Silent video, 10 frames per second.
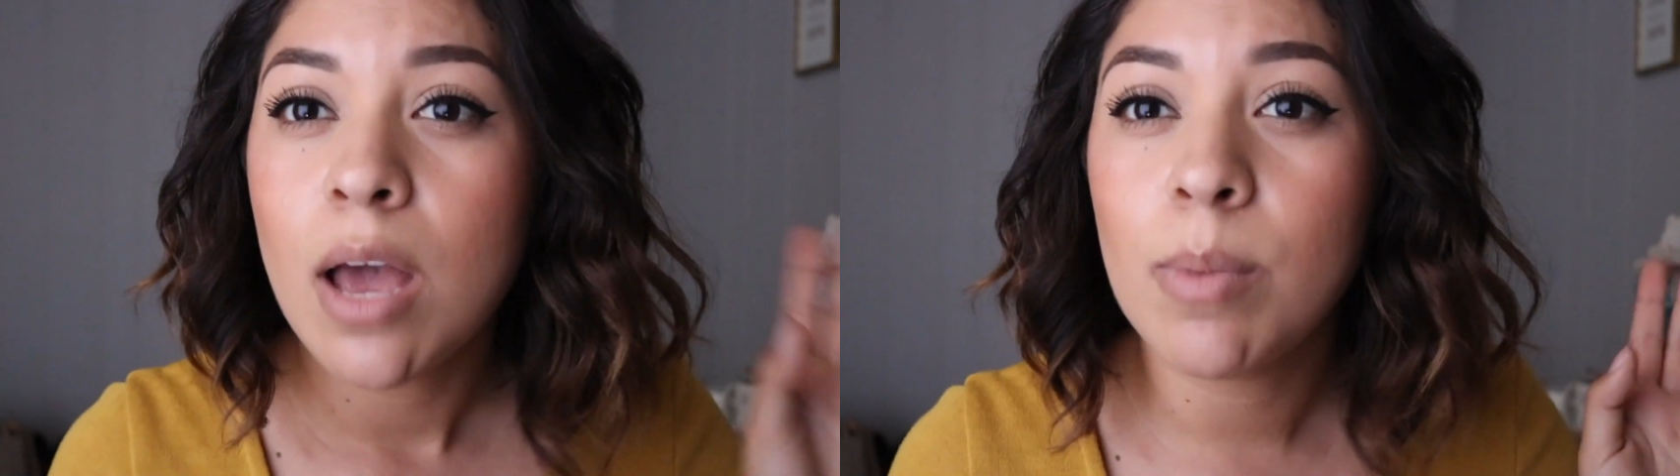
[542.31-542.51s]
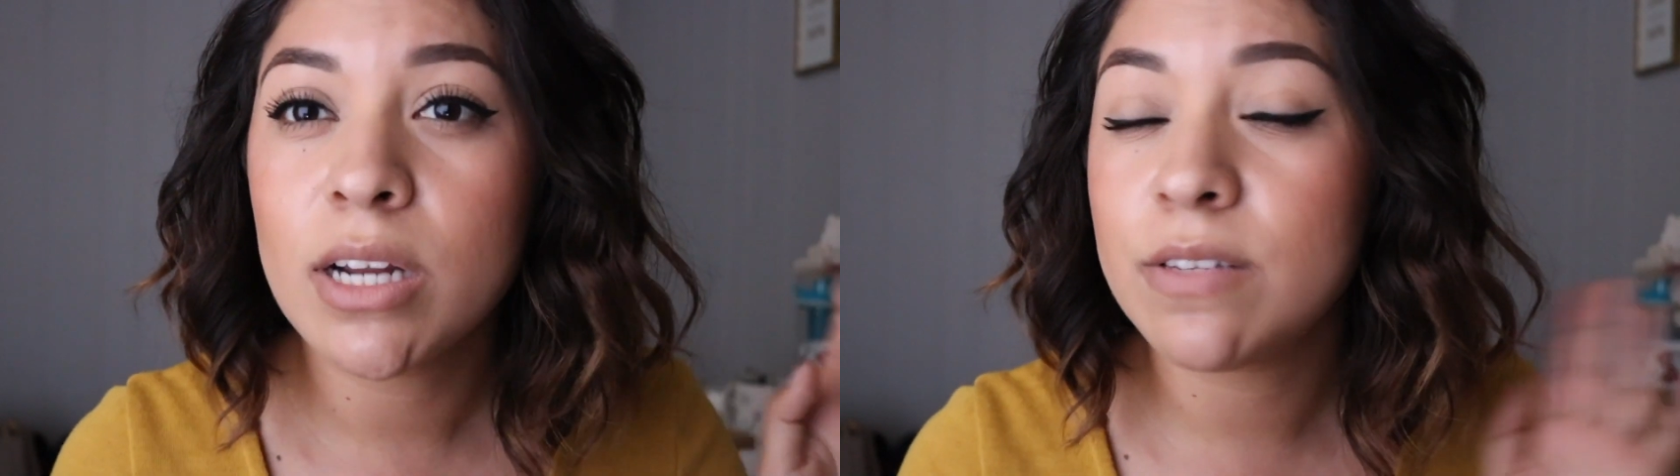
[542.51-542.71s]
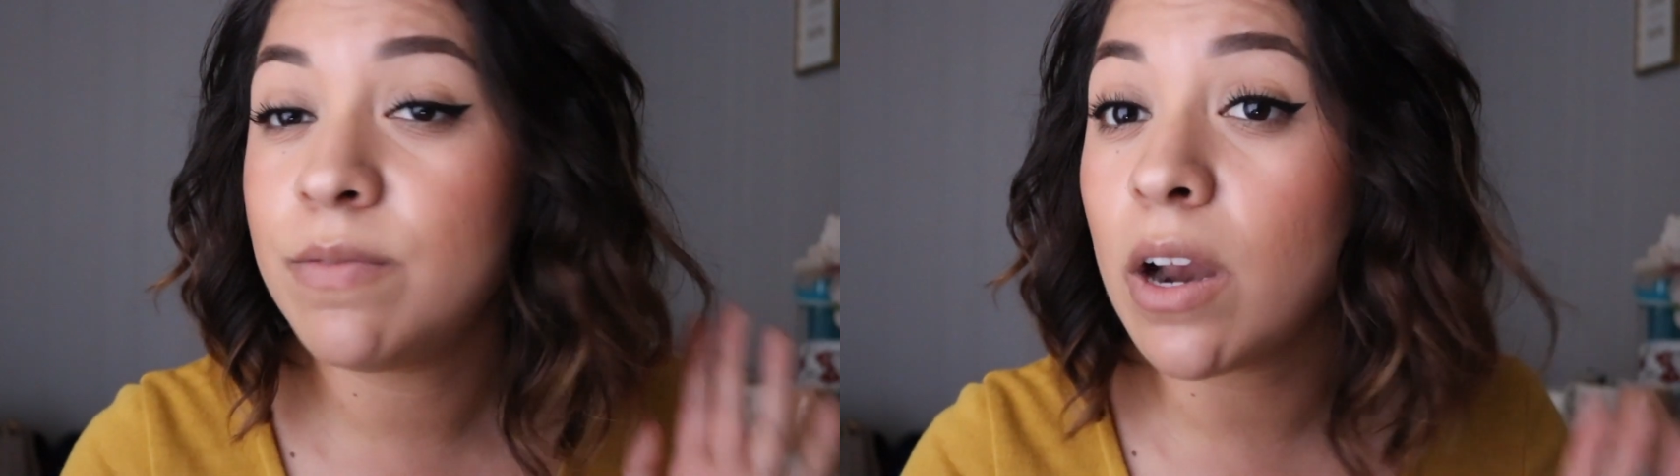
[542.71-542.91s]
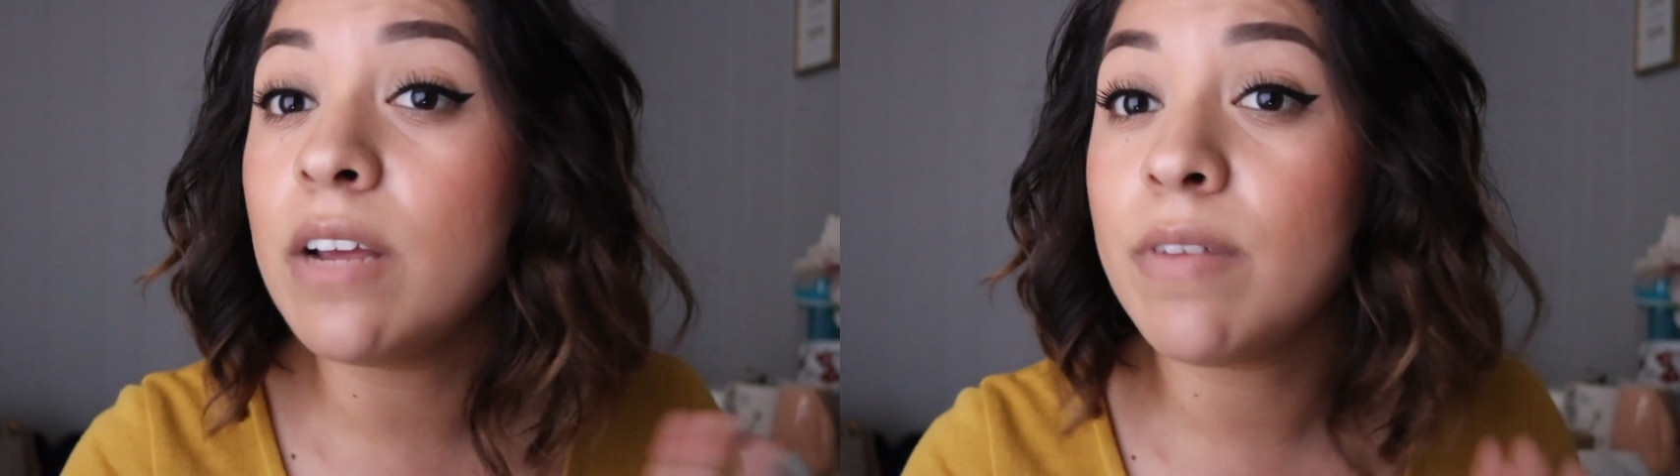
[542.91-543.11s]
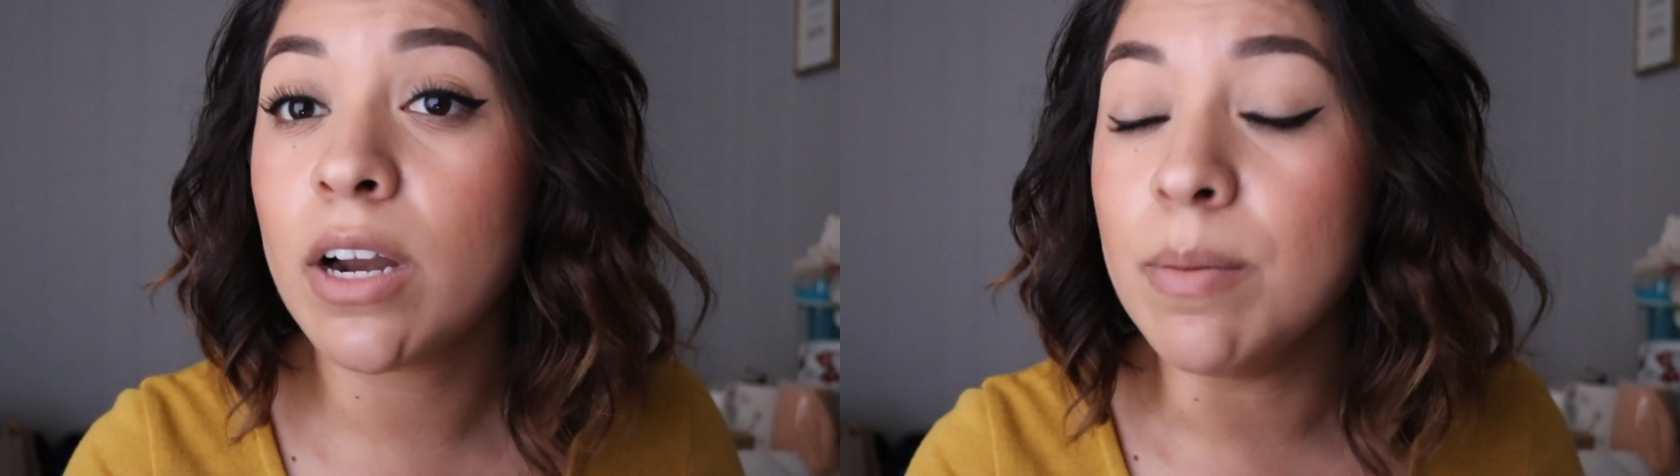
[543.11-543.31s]
But it's
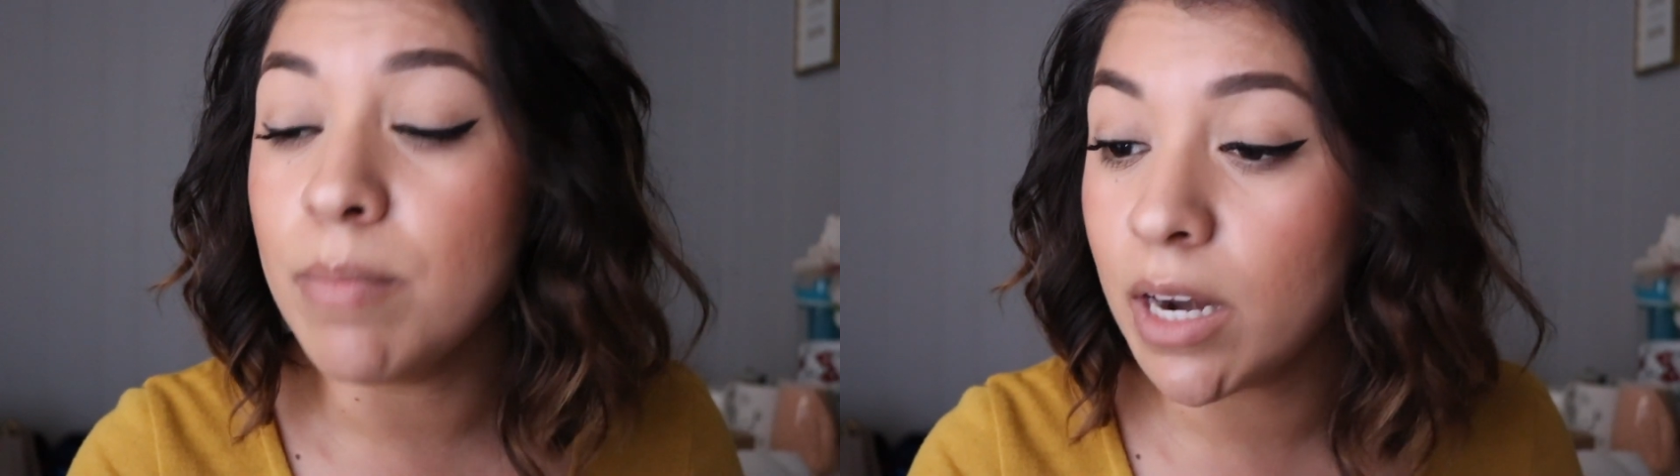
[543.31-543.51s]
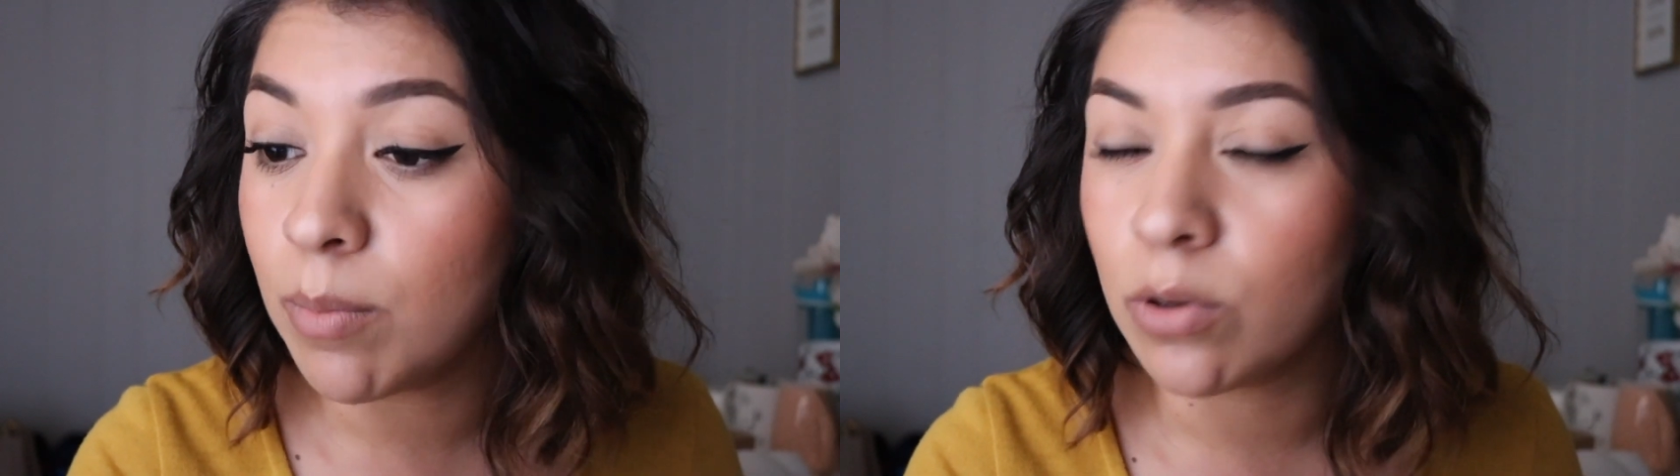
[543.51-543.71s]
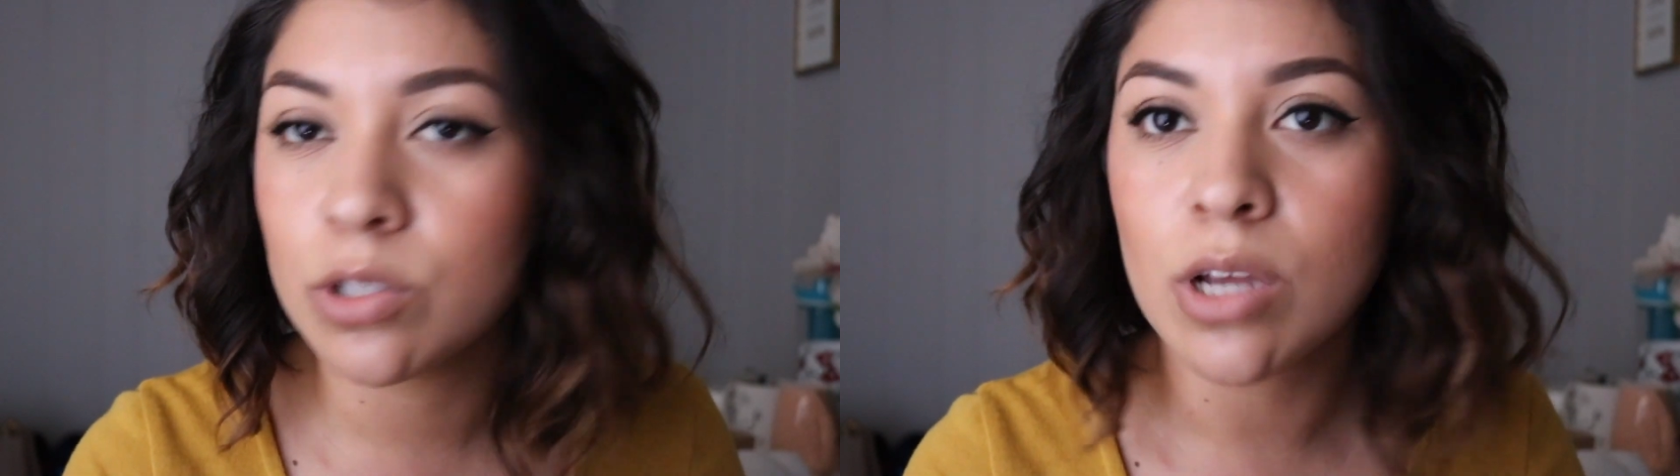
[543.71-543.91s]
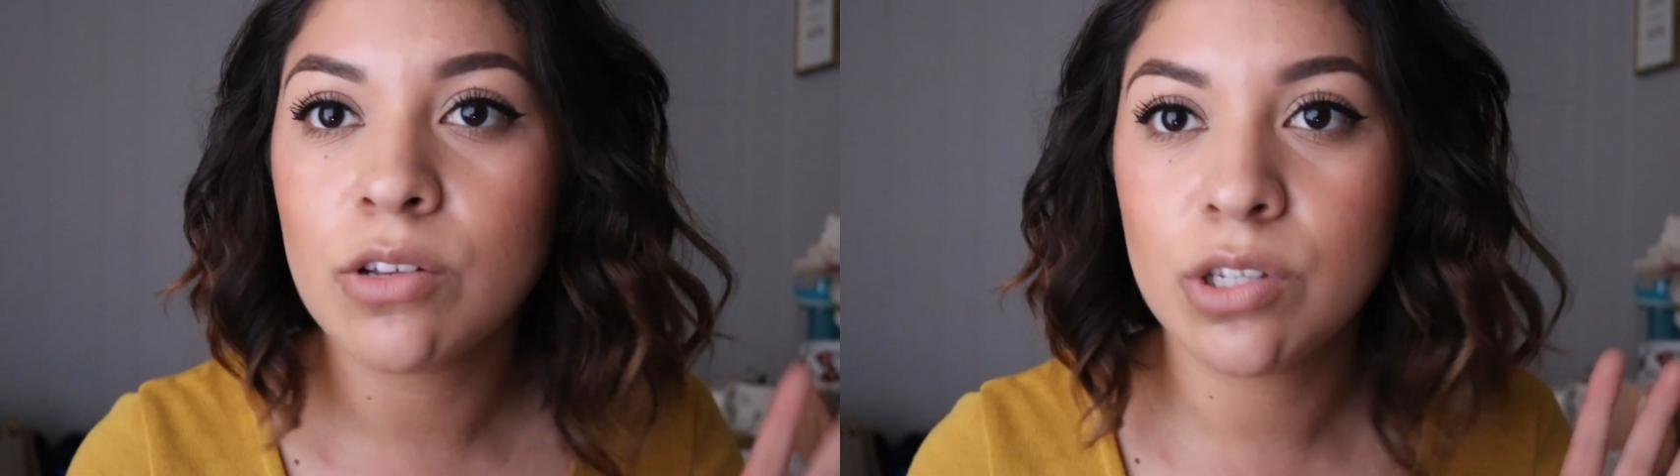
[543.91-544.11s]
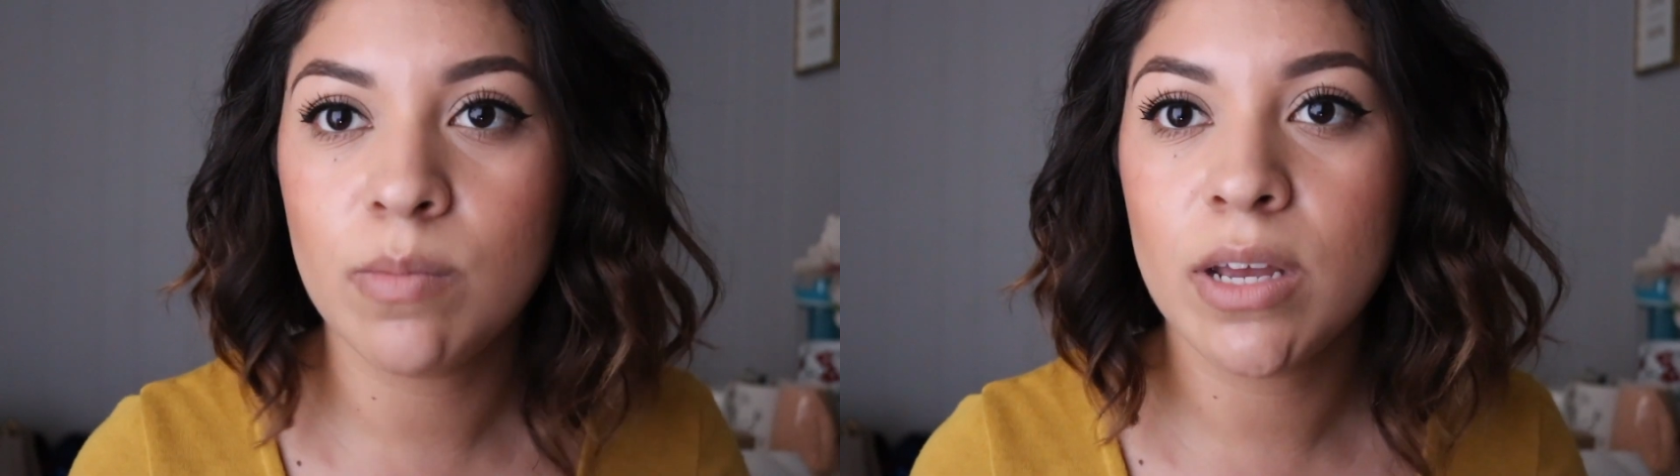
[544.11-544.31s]
very, very minimal. So
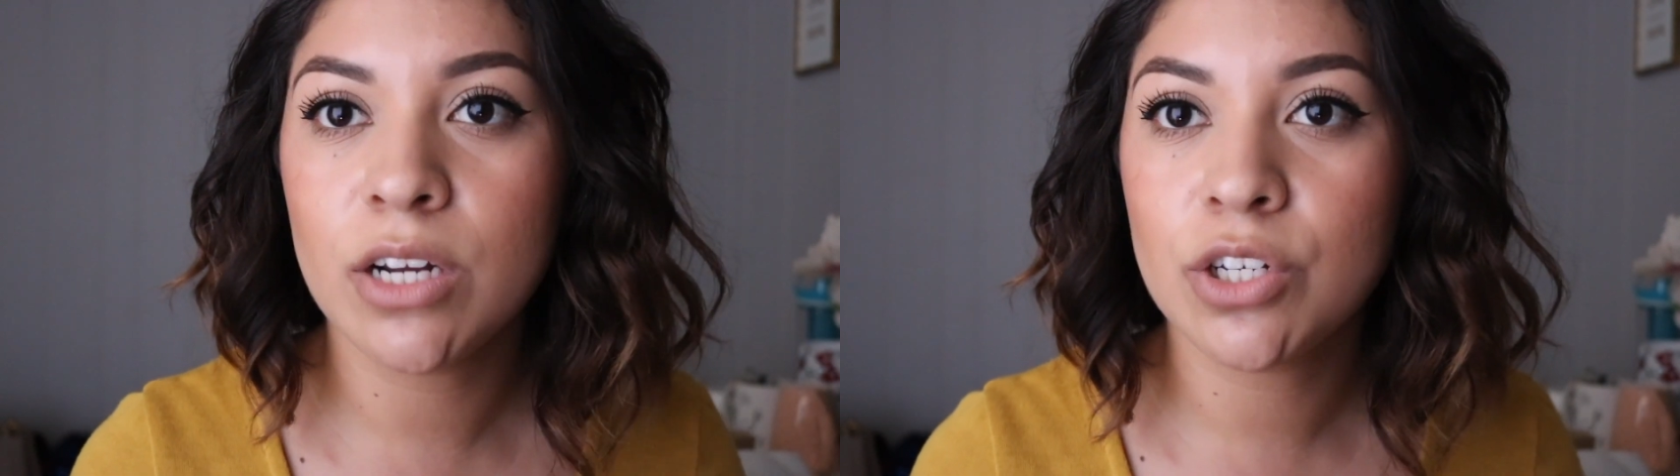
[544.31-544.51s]
I'll zoom in